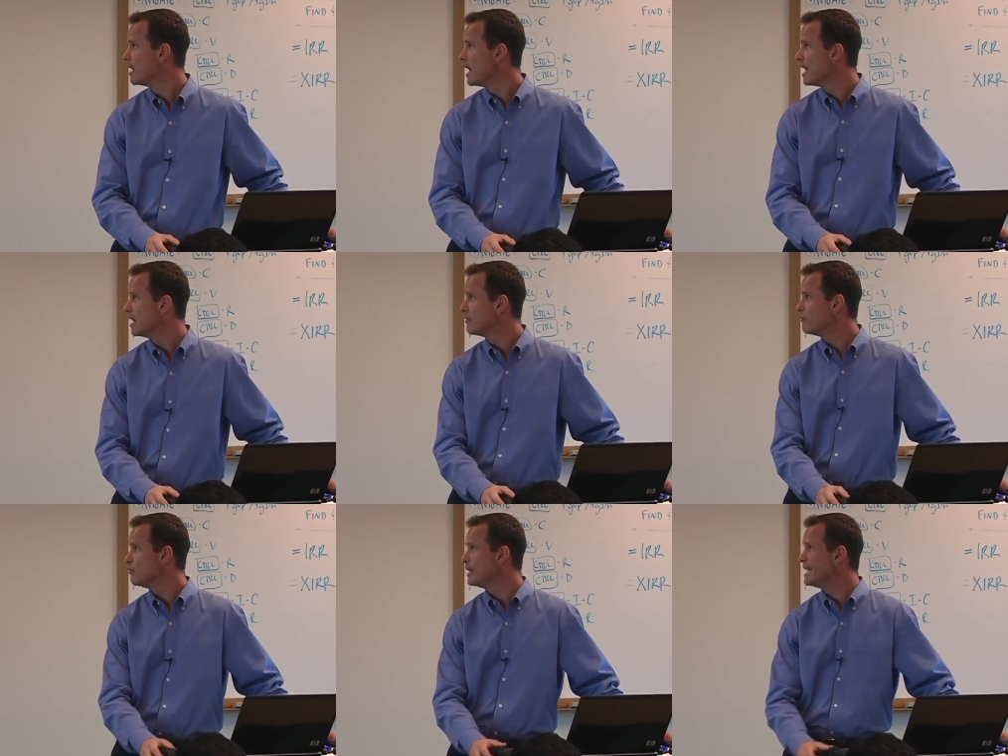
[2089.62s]
And
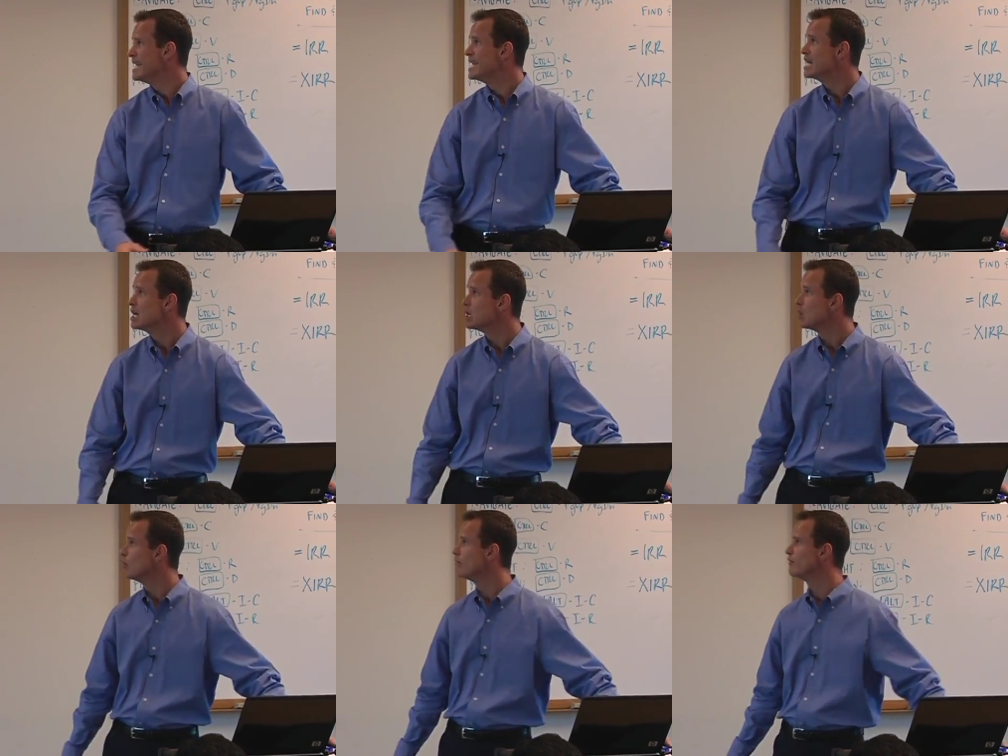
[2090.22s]
if we
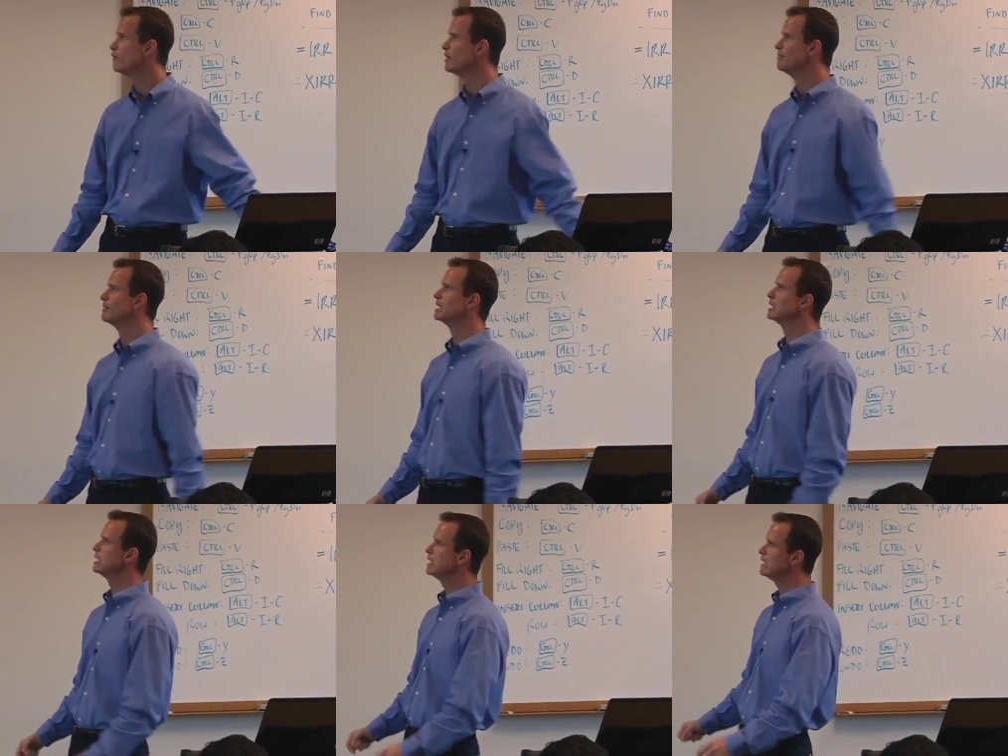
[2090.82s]
know, if we
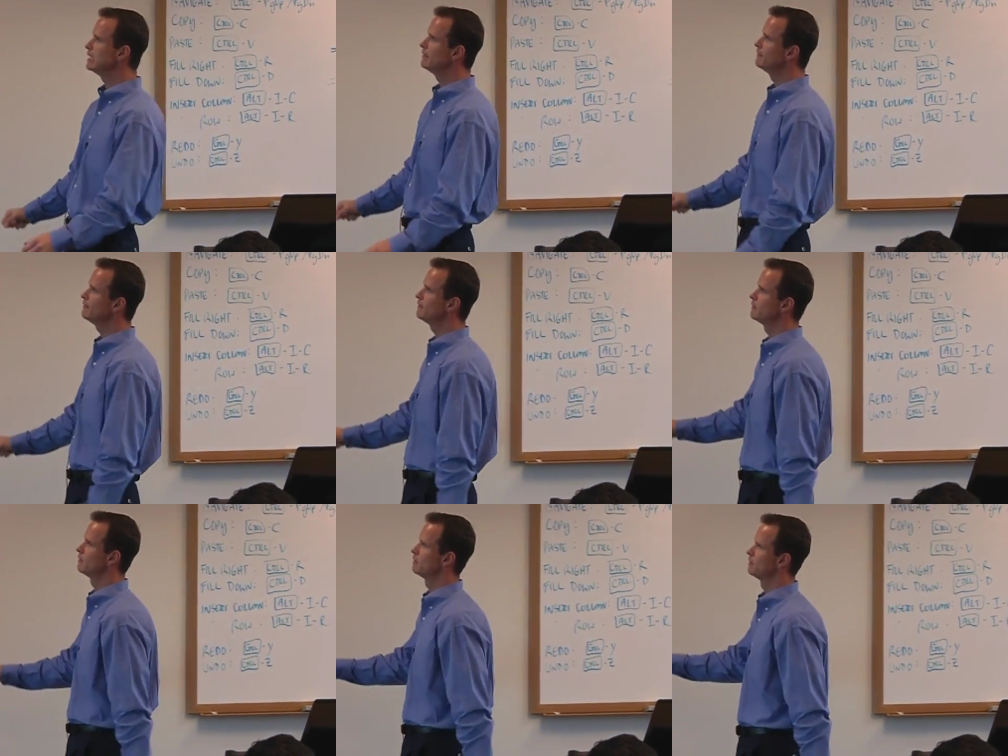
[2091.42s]

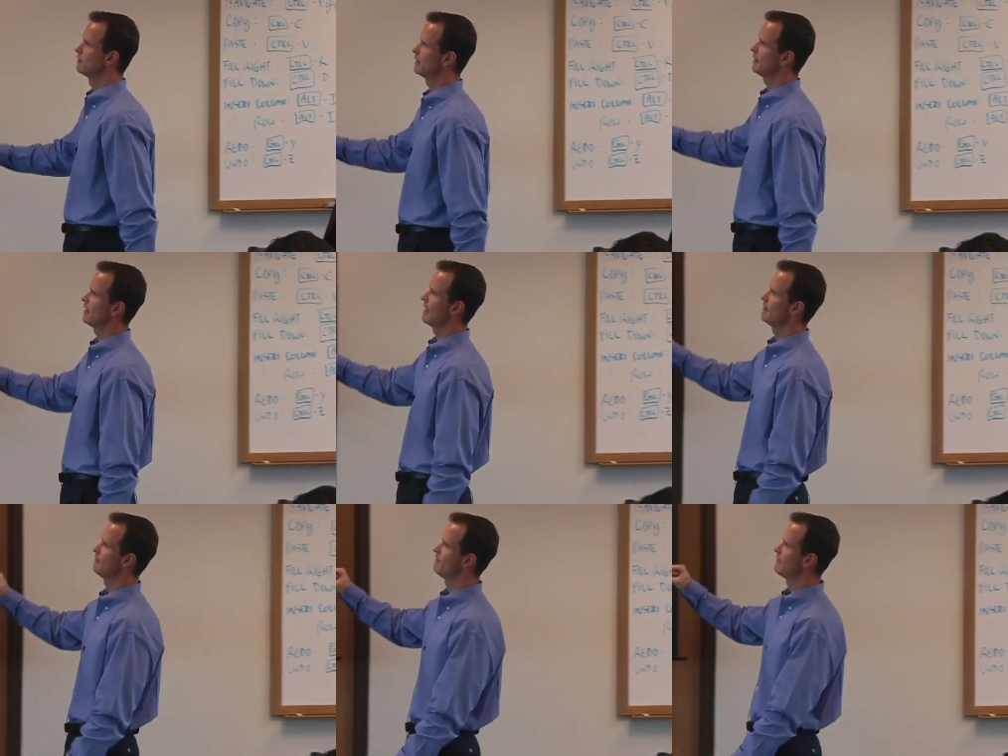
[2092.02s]
believe that
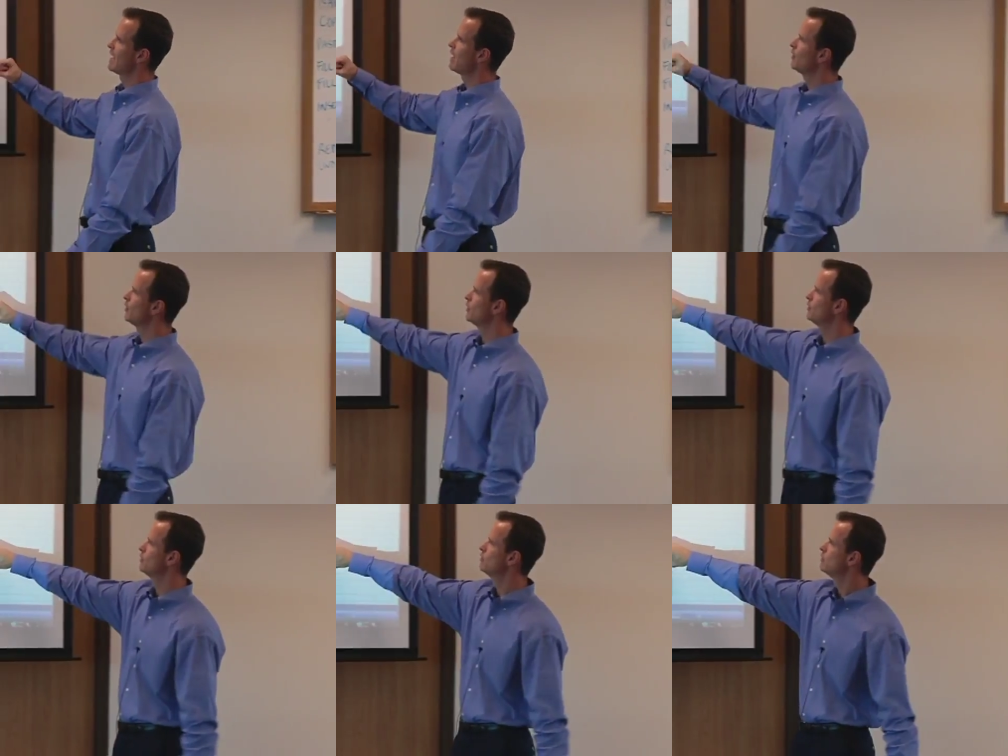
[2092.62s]
that
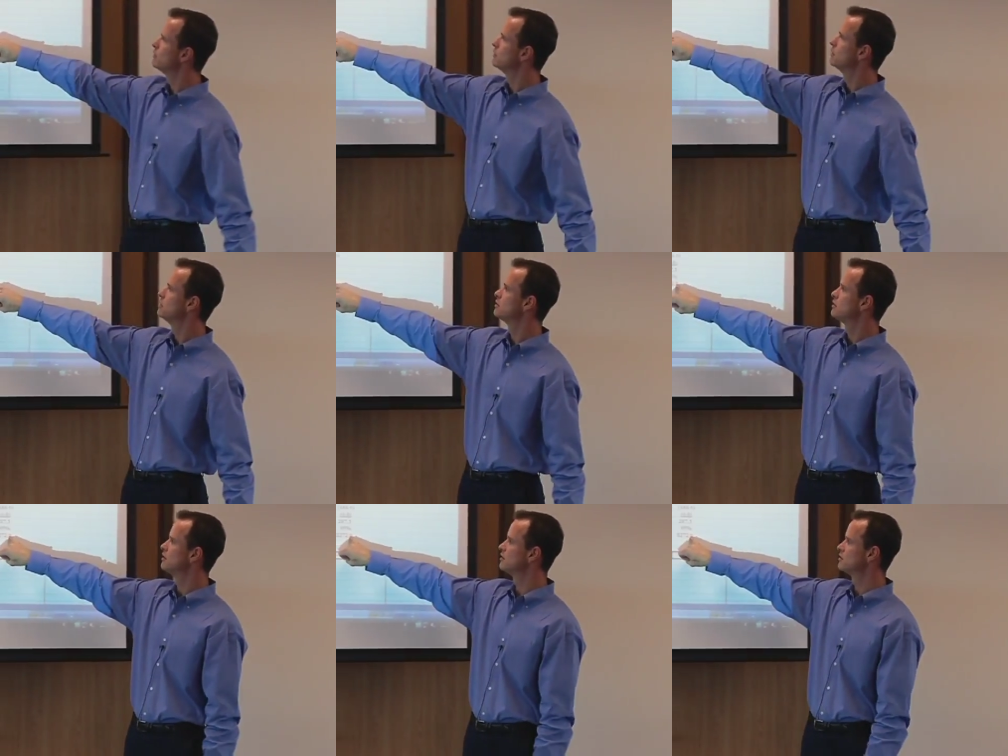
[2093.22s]
value
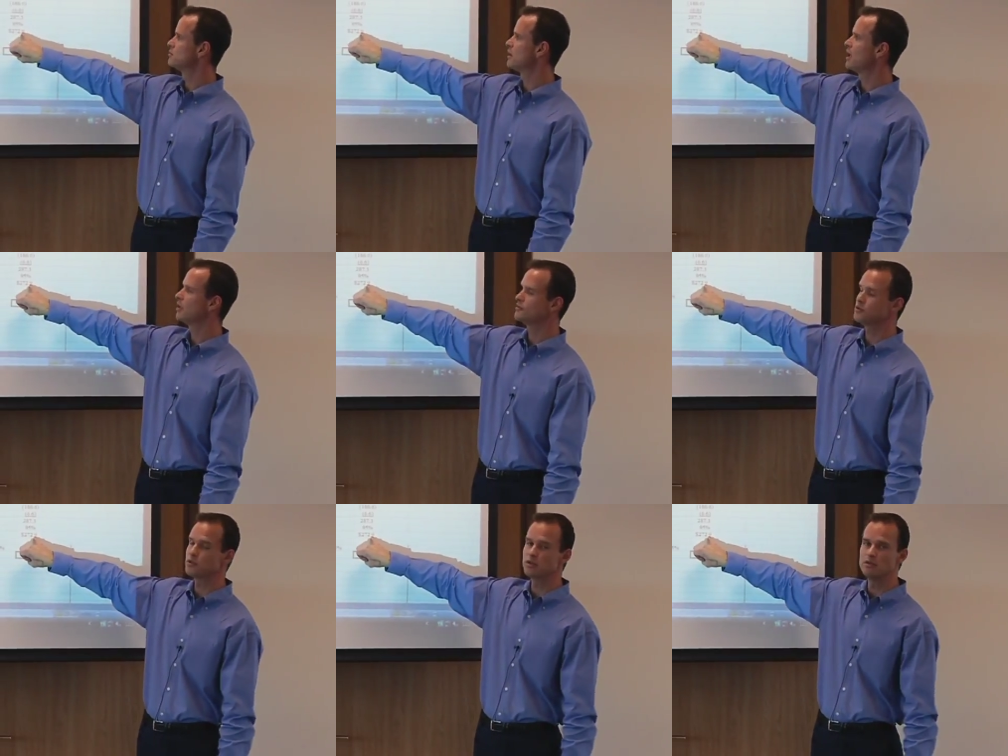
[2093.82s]
to the
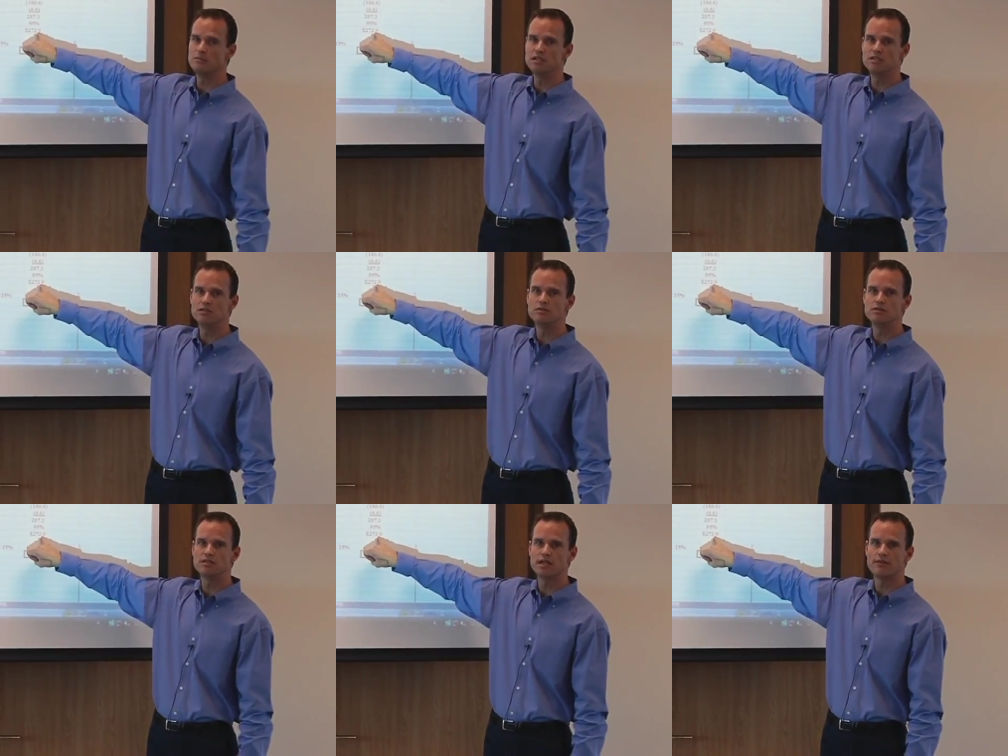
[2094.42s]
sponsor could be
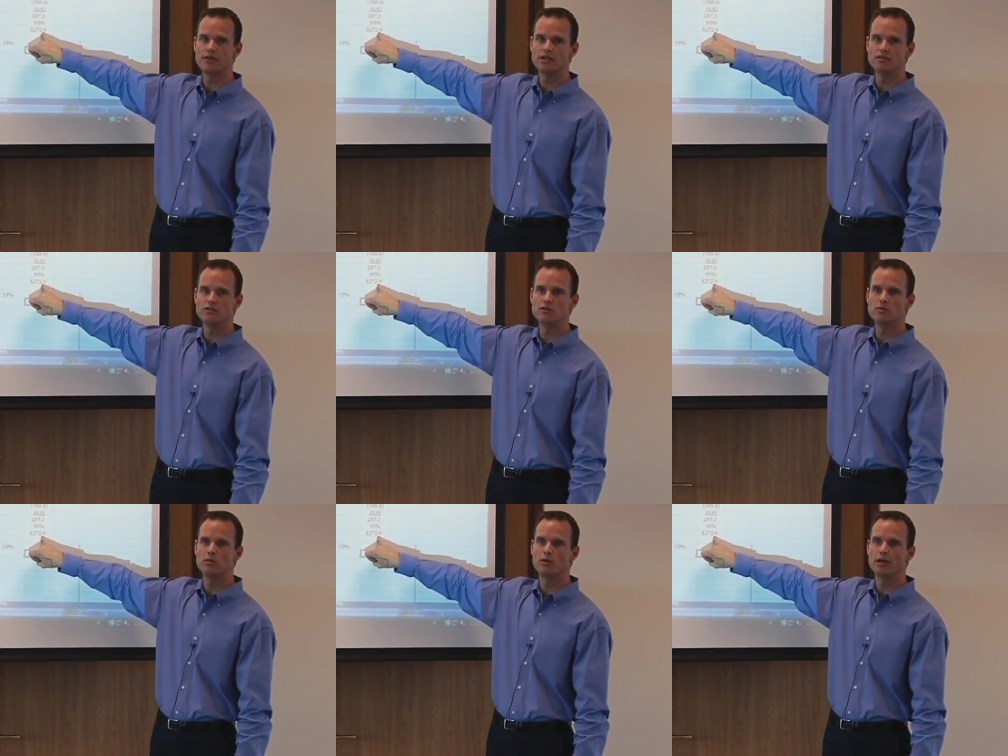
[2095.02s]

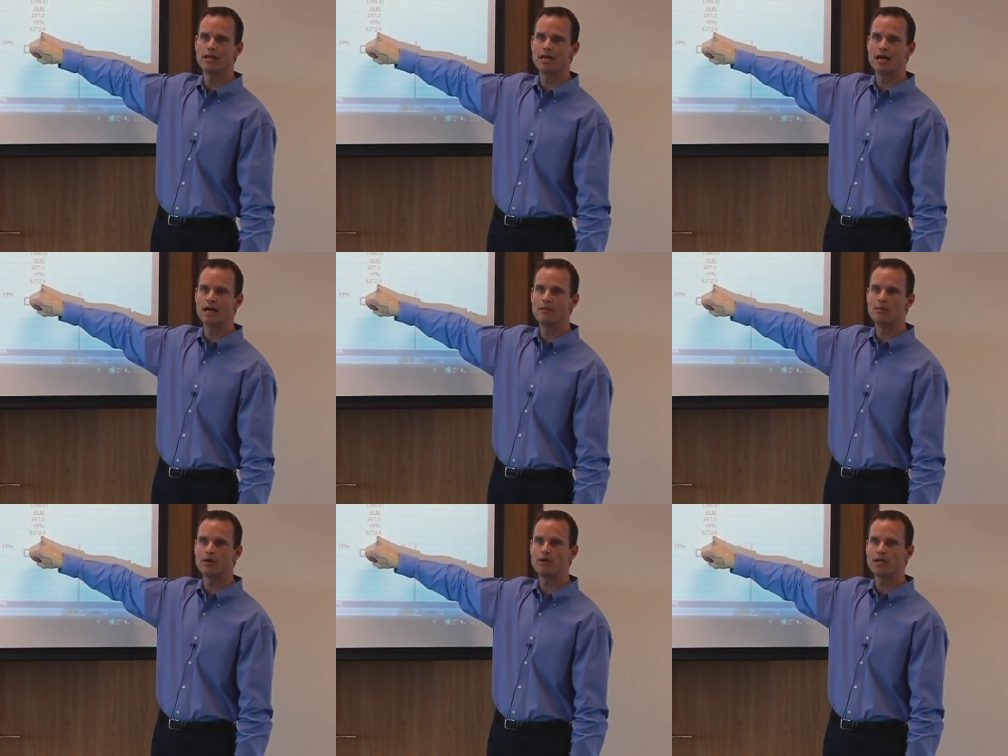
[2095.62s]

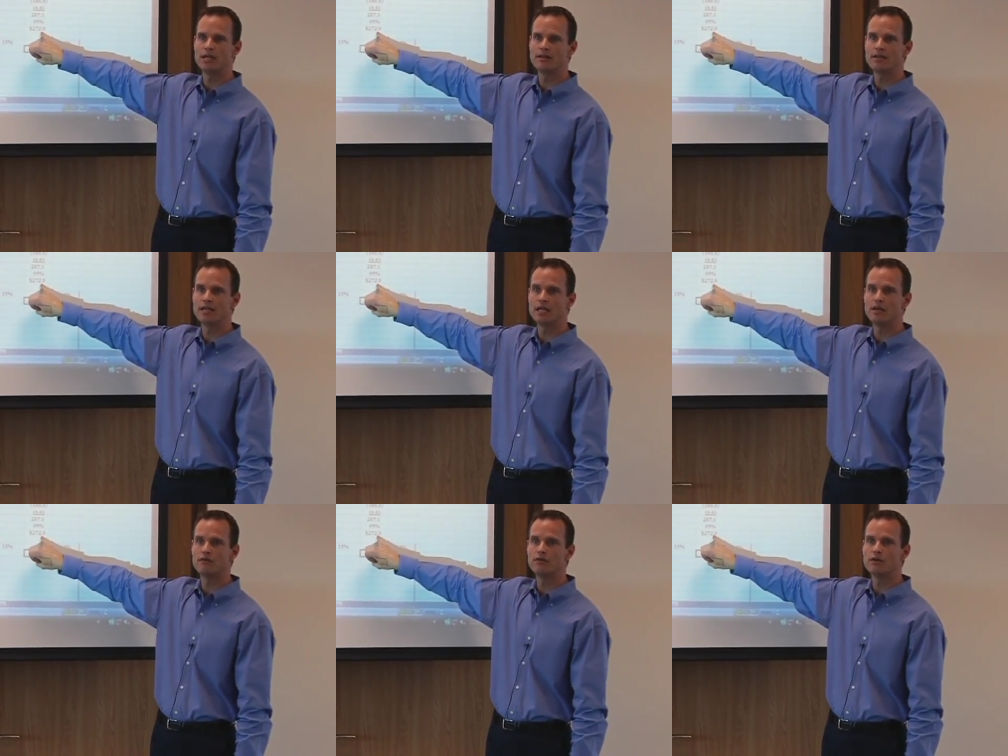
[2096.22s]
272.9 million at the
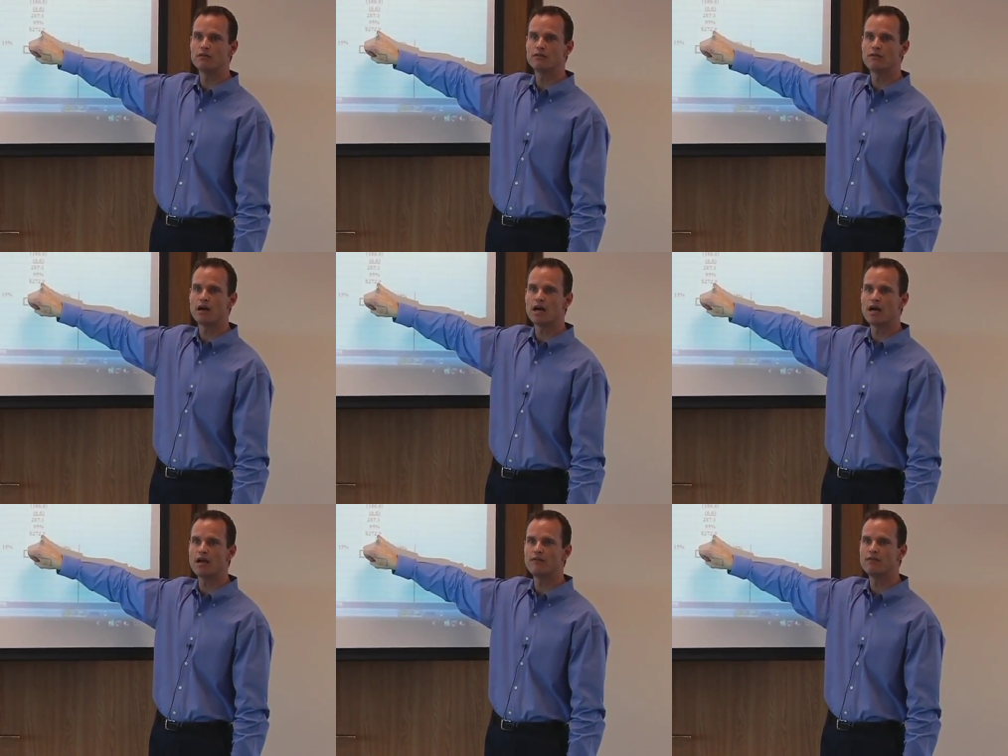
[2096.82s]
end of year
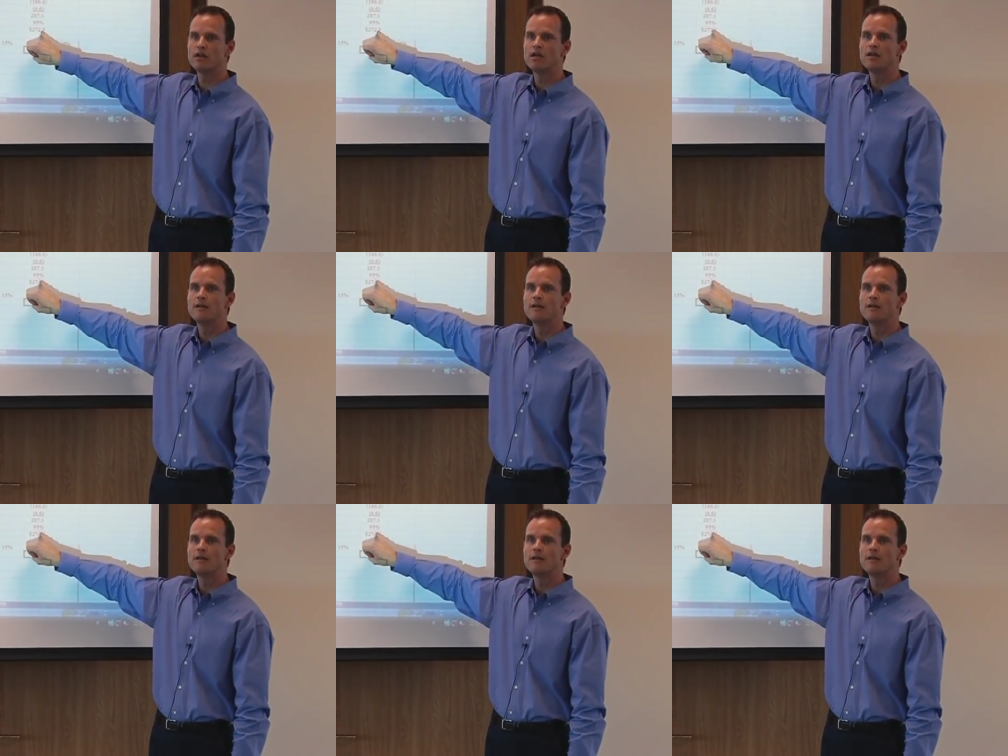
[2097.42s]
5,